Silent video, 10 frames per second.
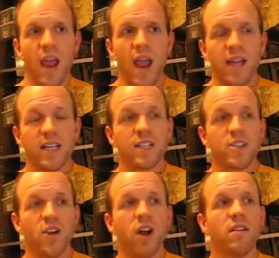And it's
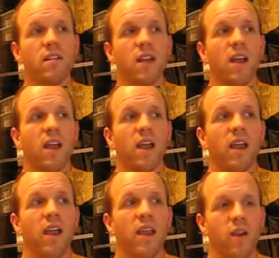done,
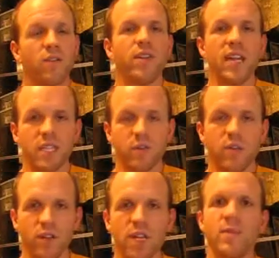you'd think
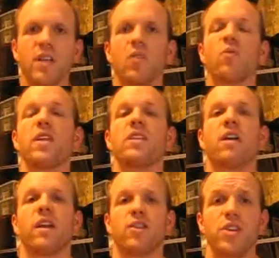it'd be done really
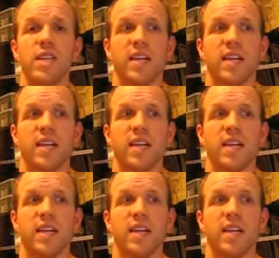tongue-in-cheek,